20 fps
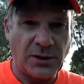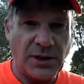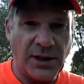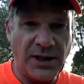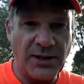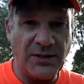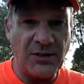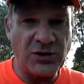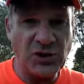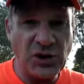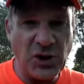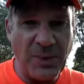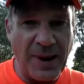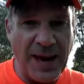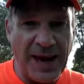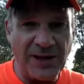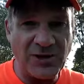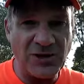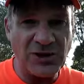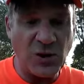in the
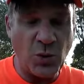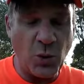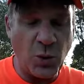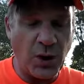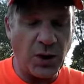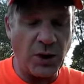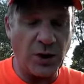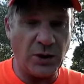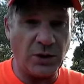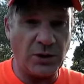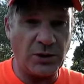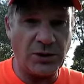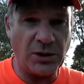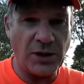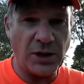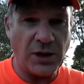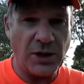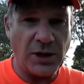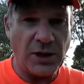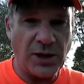Jumanji world
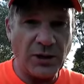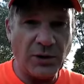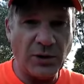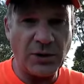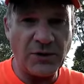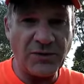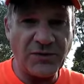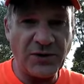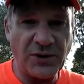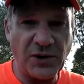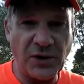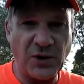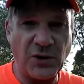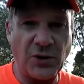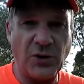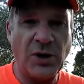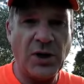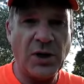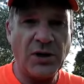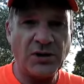in order for
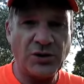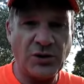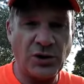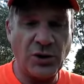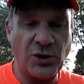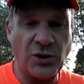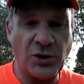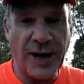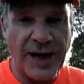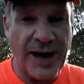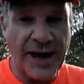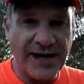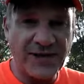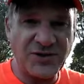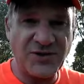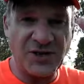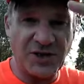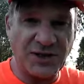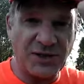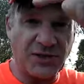you to
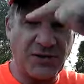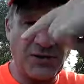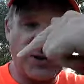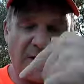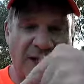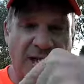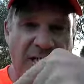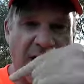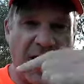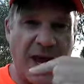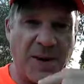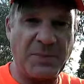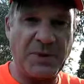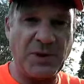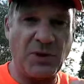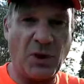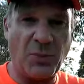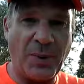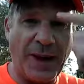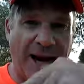exit the game
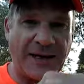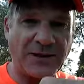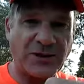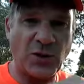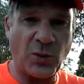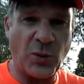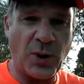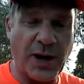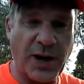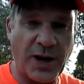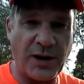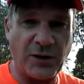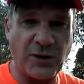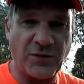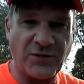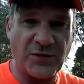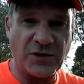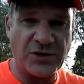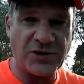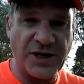and go back to where
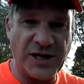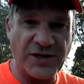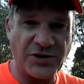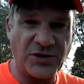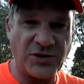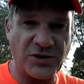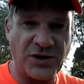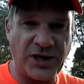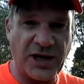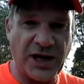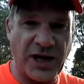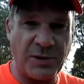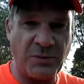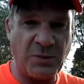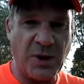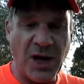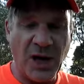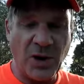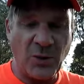you first entered the game,